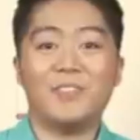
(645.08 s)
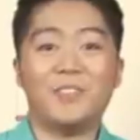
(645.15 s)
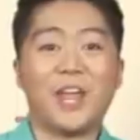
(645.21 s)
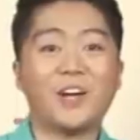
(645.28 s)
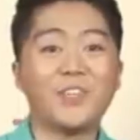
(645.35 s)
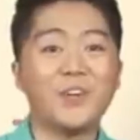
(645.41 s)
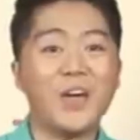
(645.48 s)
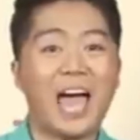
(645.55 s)

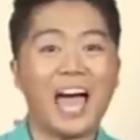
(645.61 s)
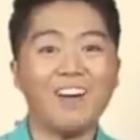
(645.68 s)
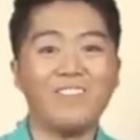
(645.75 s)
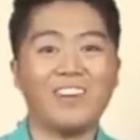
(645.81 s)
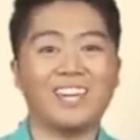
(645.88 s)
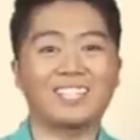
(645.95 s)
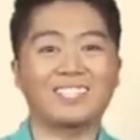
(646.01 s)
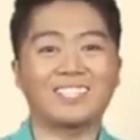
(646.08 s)
There you
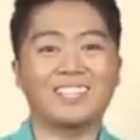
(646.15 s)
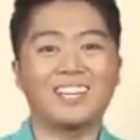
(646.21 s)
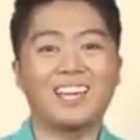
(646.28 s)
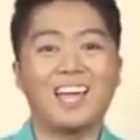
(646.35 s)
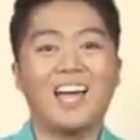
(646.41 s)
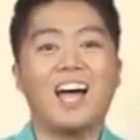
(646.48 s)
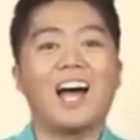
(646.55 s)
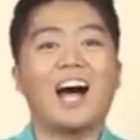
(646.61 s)
have it!
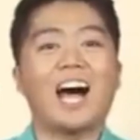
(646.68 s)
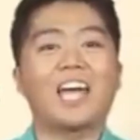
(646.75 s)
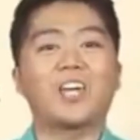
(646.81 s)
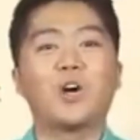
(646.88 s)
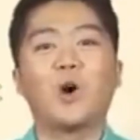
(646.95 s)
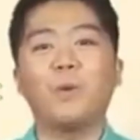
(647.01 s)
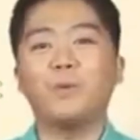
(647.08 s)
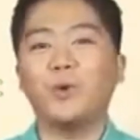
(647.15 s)

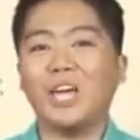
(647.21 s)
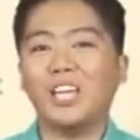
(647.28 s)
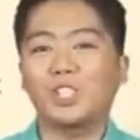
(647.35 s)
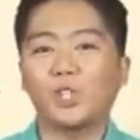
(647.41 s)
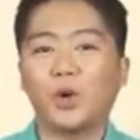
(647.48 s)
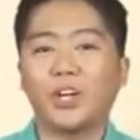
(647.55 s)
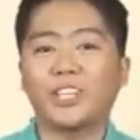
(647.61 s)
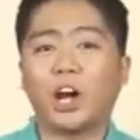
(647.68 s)
I hope you
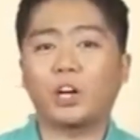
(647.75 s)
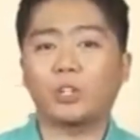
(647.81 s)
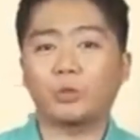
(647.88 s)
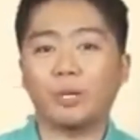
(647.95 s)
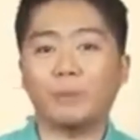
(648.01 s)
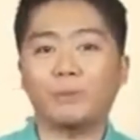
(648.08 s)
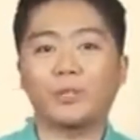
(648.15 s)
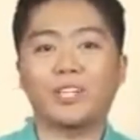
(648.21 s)
enjoyed our
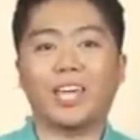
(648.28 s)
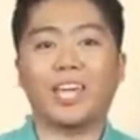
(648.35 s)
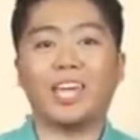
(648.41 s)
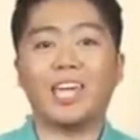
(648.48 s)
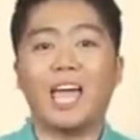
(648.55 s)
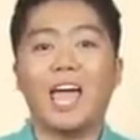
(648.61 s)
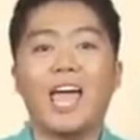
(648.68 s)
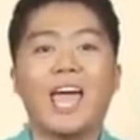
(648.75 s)
trip
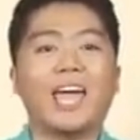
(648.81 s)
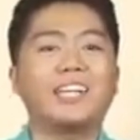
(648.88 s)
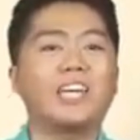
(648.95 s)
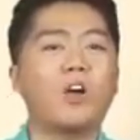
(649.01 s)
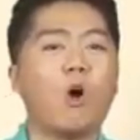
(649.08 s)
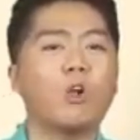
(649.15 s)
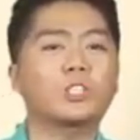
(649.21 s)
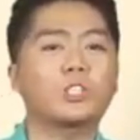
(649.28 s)
today
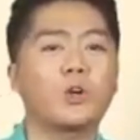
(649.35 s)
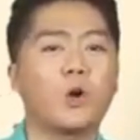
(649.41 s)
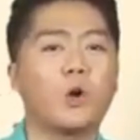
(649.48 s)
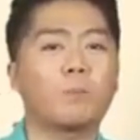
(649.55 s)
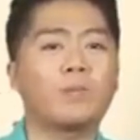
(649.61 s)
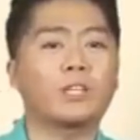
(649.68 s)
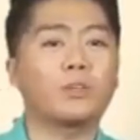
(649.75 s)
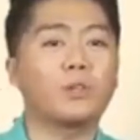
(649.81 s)
and I also
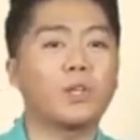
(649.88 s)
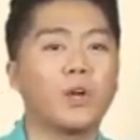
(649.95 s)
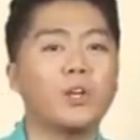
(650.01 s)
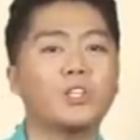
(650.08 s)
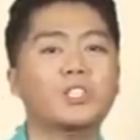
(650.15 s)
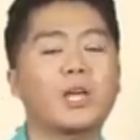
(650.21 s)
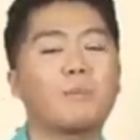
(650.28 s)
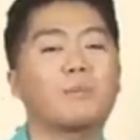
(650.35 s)
hope that you
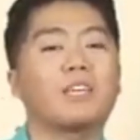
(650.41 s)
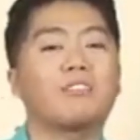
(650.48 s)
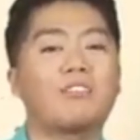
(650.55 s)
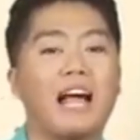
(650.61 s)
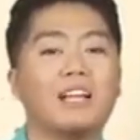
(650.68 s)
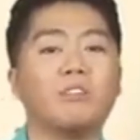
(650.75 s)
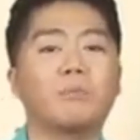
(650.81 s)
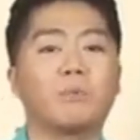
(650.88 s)
learned
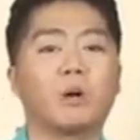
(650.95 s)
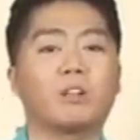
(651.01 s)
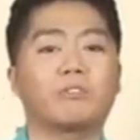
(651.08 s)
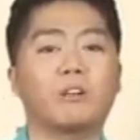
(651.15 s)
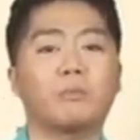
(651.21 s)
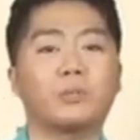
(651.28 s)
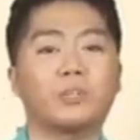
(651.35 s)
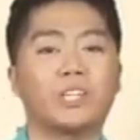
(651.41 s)
something
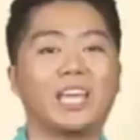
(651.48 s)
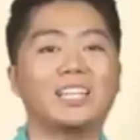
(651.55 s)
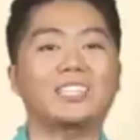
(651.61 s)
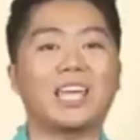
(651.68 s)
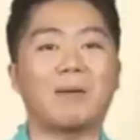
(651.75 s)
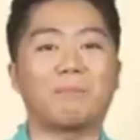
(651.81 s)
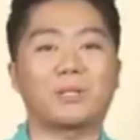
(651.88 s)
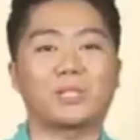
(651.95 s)
valuable from
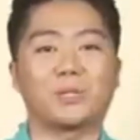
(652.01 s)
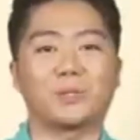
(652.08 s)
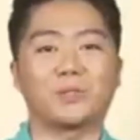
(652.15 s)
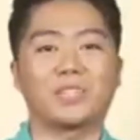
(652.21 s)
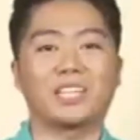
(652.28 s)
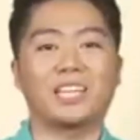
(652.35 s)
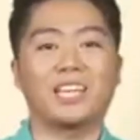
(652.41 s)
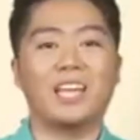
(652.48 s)
today's
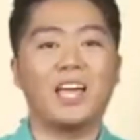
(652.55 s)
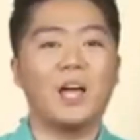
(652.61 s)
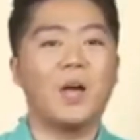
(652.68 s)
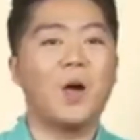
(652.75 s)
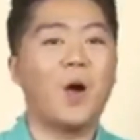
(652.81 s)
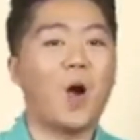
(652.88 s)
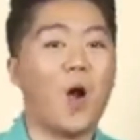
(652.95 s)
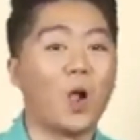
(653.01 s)
episode.
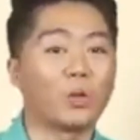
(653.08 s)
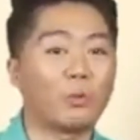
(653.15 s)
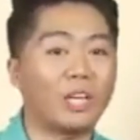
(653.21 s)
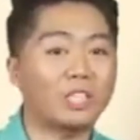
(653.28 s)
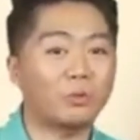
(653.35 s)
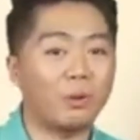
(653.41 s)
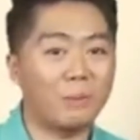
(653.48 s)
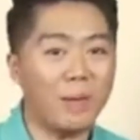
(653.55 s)

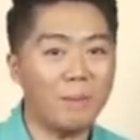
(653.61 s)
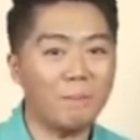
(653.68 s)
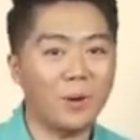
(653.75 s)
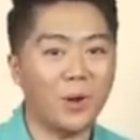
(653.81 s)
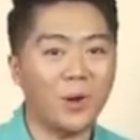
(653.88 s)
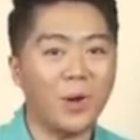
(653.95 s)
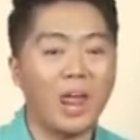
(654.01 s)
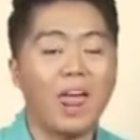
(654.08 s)
Always
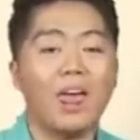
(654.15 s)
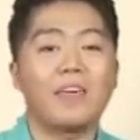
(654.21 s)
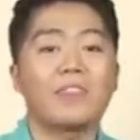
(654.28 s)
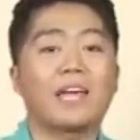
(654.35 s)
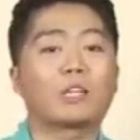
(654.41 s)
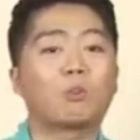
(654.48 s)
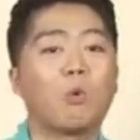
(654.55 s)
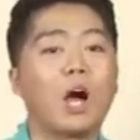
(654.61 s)
remember
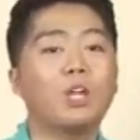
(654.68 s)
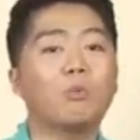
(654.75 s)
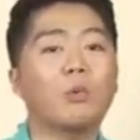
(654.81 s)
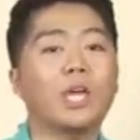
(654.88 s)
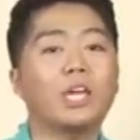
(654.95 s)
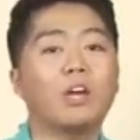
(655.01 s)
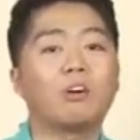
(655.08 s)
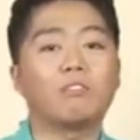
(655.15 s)
that
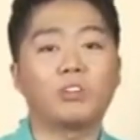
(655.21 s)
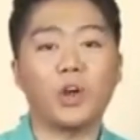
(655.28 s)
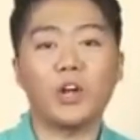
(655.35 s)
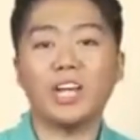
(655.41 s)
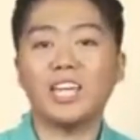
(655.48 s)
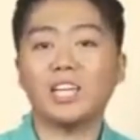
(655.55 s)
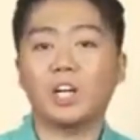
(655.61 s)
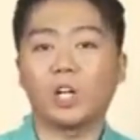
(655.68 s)
one way of
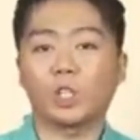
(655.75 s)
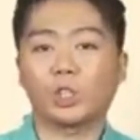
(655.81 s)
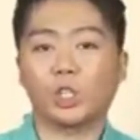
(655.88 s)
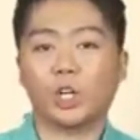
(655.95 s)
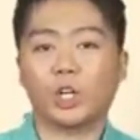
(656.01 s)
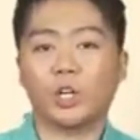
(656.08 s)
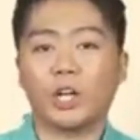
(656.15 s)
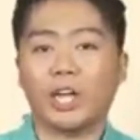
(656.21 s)
learning
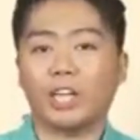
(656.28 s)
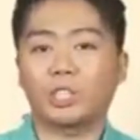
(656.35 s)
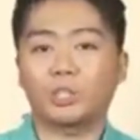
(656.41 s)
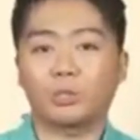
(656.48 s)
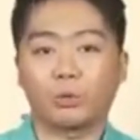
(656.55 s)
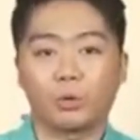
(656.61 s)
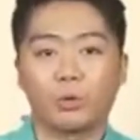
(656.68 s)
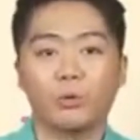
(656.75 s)
culture
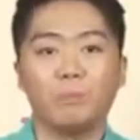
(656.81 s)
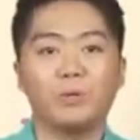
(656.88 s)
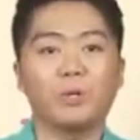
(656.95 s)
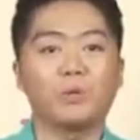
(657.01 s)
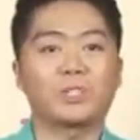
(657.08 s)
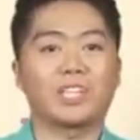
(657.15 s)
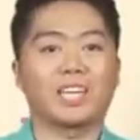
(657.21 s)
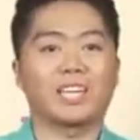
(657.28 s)
is through
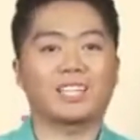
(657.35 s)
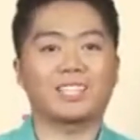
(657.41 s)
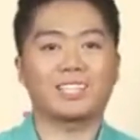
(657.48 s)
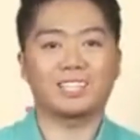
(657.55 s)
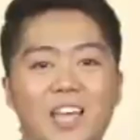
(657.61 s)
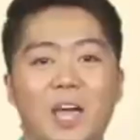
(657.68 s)
music.